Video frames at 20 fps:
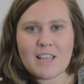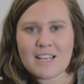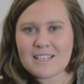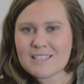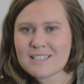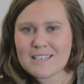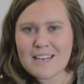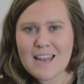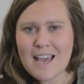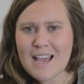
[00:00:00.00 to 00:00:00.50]

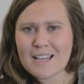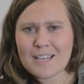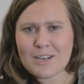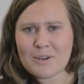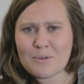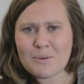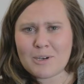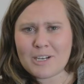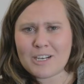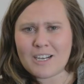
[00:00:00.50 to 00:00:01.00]
That's not going
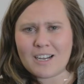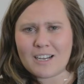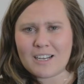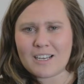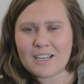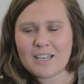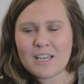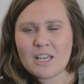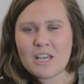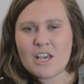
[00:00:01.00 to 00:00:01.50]
to
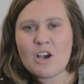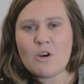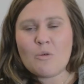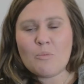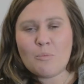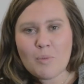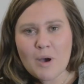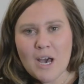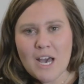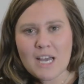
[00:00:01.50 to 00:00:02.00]
work.
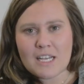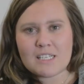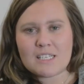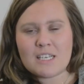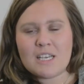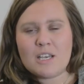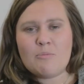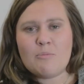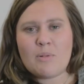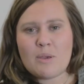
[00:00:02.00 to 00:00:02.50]
But
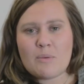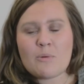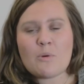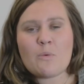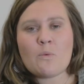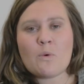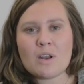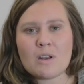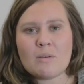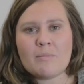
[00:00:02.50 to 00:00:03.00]

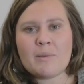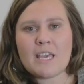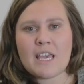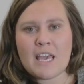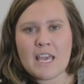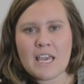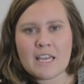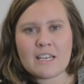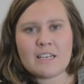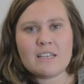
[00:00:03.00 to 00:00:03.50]
people want to be
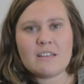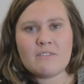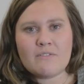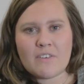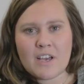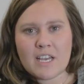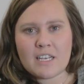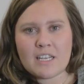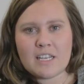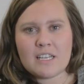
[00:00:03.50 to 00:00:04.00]
hand
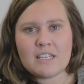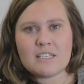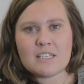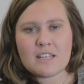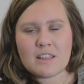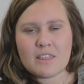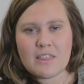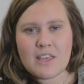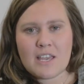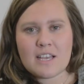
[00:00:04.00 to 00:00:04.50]
invited
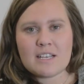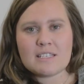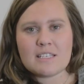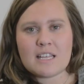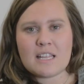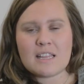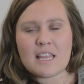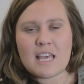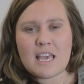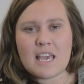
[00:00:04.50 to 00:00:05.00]
to things
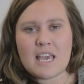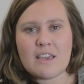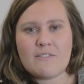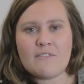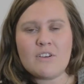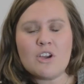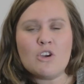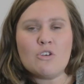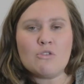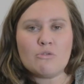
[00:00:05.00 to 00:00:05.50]
that
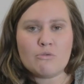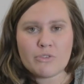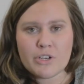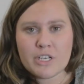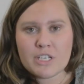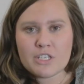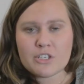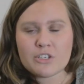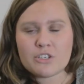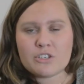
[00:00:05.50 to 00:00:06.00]
they've
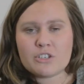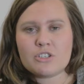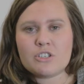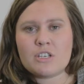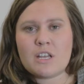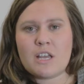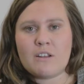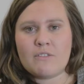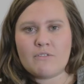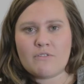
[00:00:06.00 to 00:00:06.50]

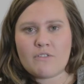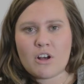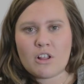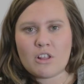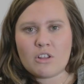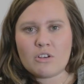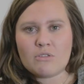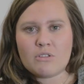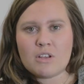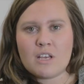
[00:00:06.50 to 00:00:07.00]
researched and
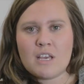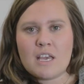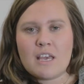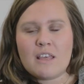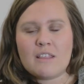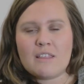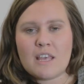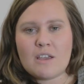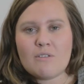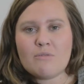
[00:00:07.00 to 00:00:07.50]
followed.
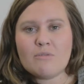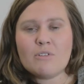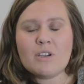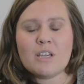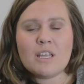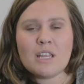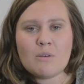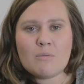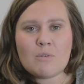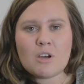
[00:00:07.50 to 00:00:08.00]
They
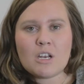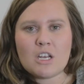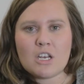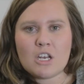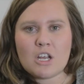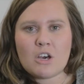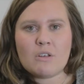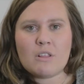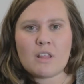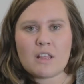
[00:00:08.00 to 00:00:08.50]
really want to
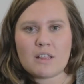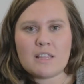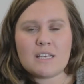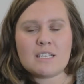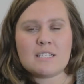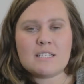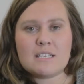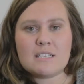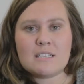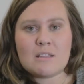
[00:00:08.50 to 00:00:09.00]
know that
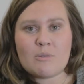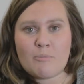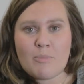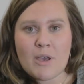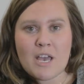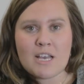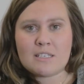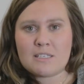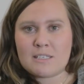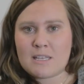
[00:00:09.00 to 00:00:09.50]
this is the
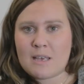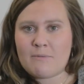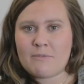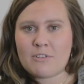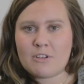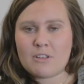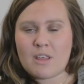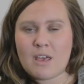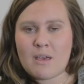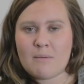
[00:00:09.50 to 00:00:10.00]
best step
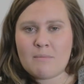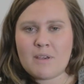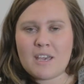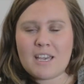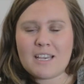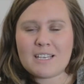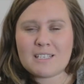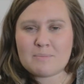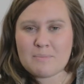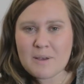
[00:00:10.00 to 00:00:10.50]
for them,
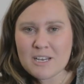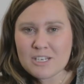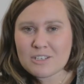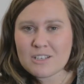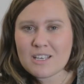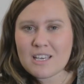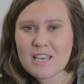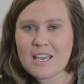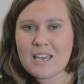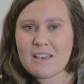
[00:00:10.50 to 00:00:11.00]

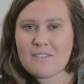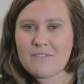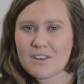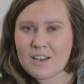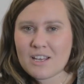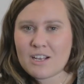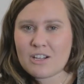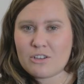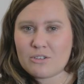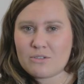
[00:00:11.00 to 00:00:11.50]
especially if
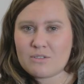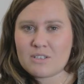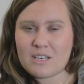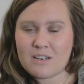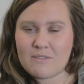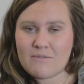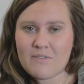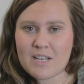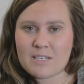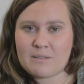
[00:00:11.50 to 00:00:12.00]
it includes an
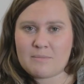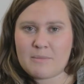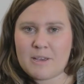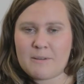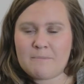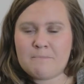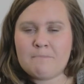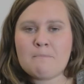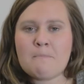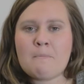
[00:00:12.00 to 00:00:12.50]

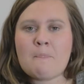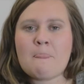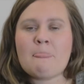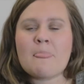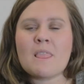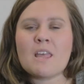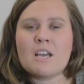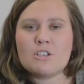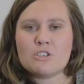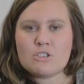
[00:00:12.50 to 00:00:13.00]
investment.
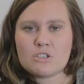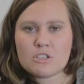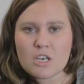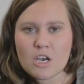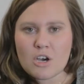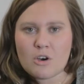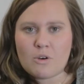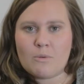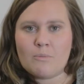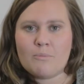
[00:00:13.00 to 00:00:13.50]

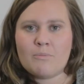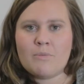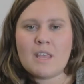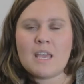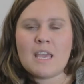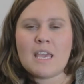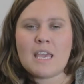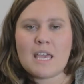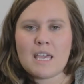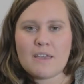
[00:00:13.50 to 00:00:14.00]
So
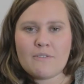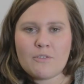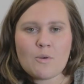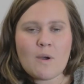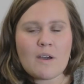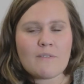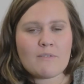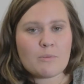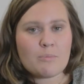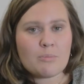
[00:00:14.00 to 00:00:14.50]
if
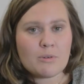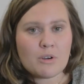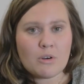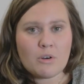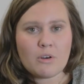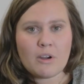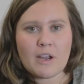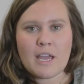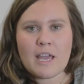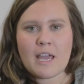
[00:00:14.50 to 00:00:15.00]
you have a
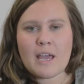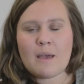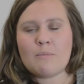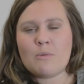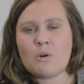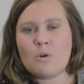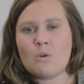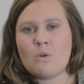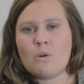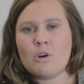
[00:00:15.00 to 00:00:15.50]

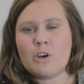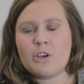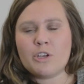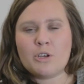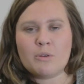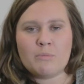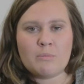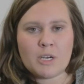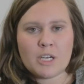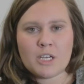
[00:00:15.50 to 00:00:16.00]
program or
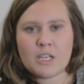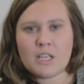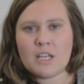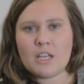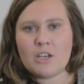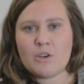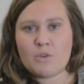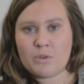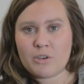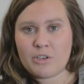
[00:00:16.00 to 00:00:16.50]
you're
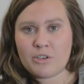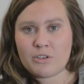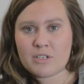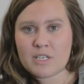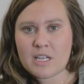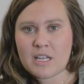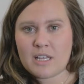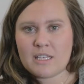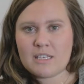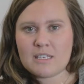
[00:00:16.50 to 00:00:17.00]
marketing or you're
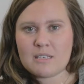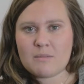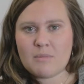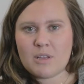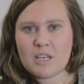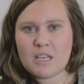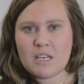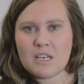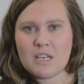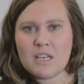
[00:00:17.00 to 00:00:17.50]
selling
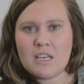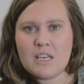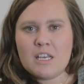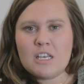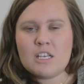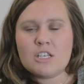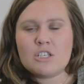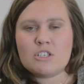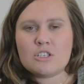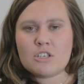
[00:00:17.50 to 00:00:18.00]
something,
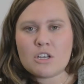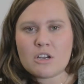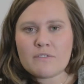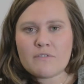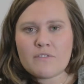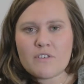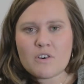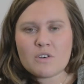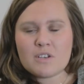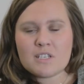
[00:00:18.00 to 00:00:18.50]
start
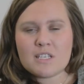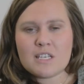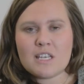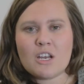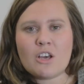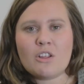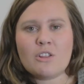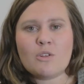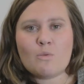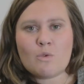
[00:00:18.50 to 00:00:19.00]

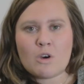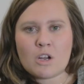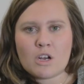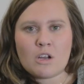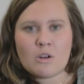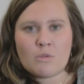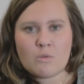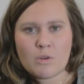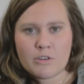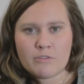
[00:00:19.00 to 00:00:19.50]
focusing on the
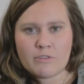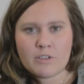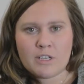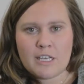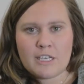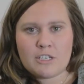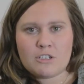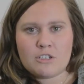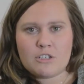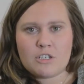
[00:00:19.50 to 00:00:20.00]
one-on-one
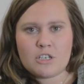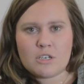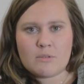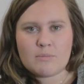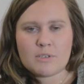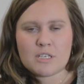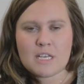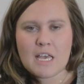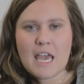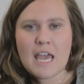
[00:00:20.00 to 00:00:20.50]

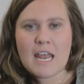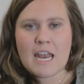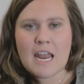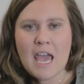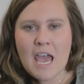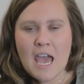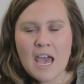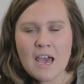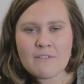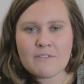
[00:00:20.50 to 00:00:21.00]
relationships and
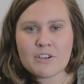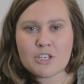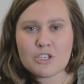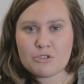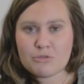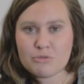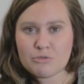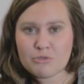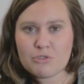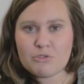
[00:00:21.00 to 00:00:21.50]
have a
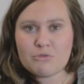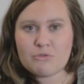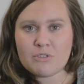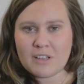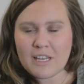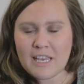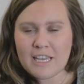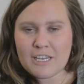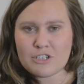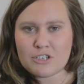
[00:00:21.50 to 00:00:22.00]
true
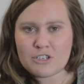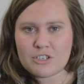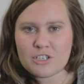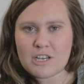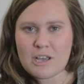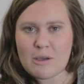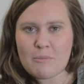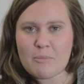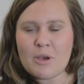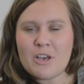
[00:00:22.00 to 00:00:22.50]

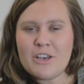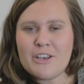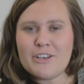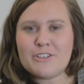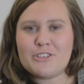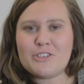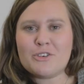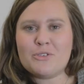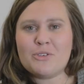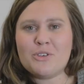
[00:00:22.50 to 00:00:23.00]
relationship
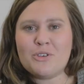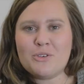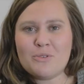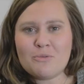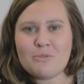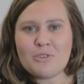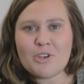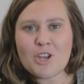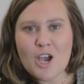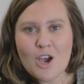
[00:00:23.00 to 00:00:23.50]
so
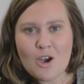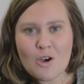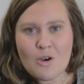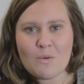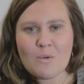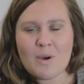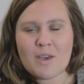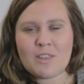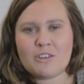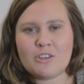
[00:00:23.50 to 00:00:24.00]
you know
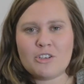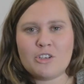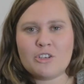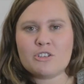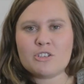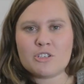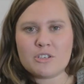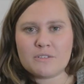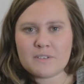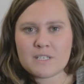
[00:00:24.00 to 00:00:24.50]
whether your
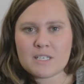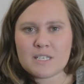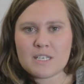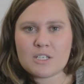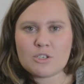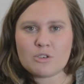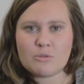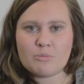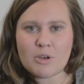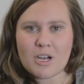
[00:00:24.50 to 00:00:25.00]

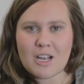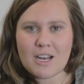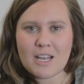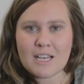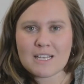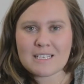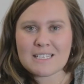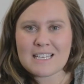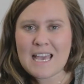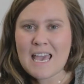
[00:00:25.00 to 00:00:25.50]
services or
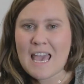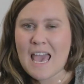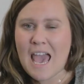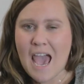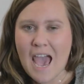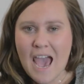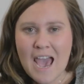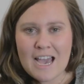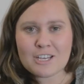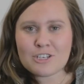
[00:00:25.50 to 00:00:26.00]
products
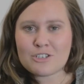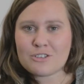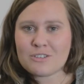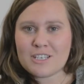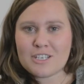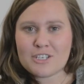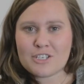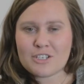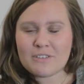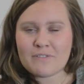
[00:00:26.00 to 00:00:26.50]

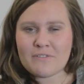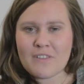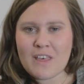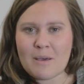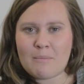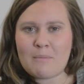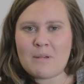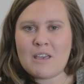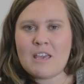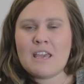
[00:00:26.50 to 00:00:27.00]
actually serve
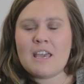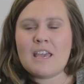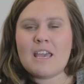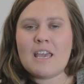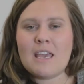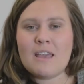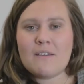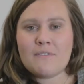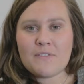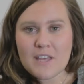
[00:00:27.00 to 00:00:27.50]
them.
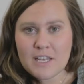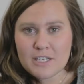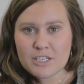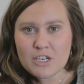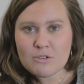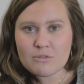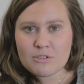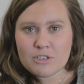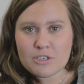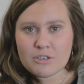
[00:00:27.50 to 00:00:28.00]
If they
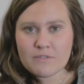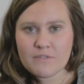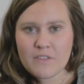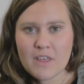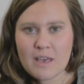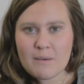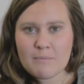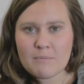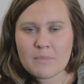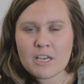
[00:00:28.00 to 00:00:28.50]
don't serve
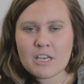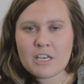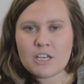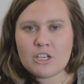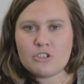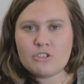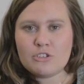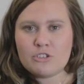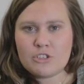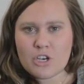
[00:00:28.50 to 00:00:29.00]
them,
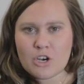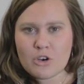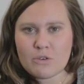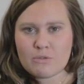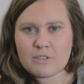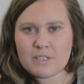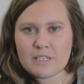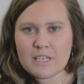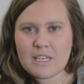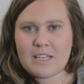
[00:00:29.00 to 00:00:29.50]

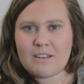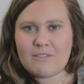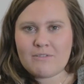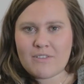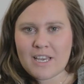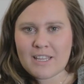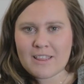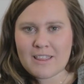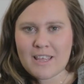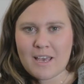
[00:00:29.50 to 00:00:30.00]
don't
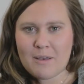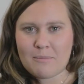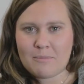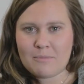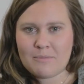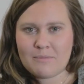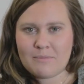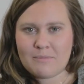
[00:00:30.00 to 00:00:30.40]
invite them.